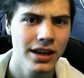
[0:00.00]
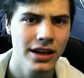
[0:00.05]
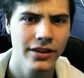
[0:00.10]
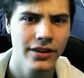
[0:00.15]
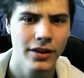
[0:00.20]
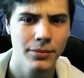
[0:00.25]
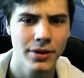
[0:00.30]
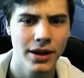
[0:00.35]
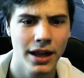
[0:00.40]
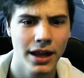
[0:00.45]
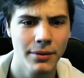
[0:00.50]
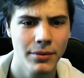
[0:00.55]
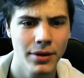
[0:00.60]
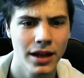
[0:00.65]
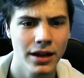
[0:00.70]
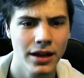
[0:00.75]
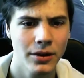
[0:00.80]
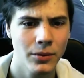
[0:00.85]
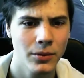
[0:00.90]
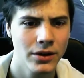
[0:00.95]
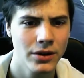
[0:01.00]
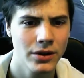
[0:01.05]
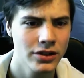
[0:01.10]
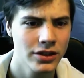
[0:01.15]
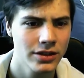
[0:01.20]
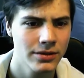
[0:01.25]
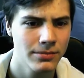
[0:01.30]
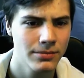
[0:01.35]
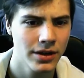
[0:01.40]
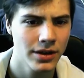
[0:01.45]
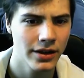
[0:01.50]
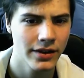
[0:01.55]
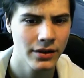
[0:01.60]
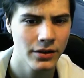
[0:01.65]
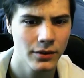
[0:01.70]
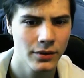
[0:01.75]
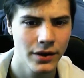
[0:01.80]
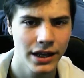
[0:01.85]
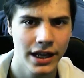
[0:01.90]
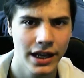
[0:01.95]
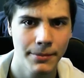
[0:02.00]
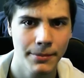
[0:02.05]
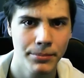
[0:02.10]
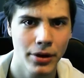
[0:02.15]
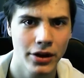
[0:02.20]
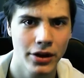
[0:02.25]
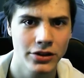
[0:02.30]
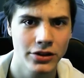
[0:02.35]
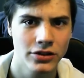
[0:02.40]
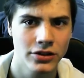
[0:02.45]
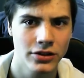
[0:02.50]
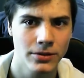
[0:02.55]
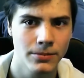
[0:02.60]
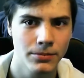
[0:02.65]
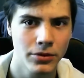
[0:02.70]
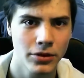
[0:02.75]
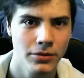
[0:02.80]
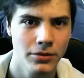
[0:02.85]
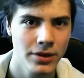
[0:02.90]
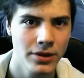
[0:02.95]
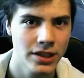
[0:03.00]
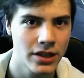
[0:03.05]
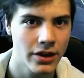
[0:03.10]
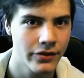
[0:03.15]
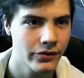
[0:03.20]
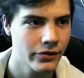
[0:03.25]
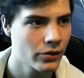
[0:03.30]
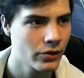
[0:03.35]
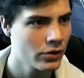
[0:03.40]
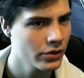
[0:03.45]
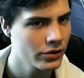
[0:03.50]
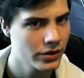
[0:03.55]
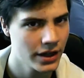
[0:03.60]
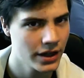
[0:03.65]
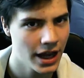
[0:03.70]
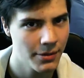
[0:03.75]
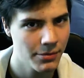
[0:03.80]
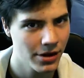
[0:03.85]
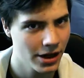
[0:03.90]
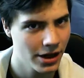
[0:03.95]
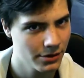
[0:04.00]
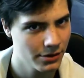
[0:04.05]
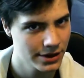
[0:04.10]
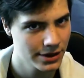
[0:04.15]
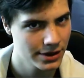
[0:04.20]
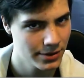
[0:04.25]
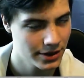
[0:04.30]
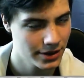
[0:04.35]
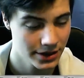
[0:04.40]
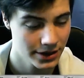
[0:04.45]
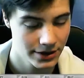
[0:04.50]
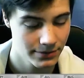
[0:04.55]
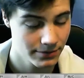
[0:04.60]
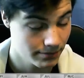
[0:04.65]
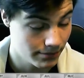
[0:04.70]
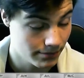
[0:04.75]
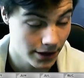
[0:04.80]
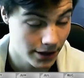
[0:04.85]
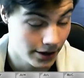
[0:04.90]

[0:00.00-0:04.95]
played it on an emulator once, but I didn't really get past a certain point because I thought the emulator was bugged.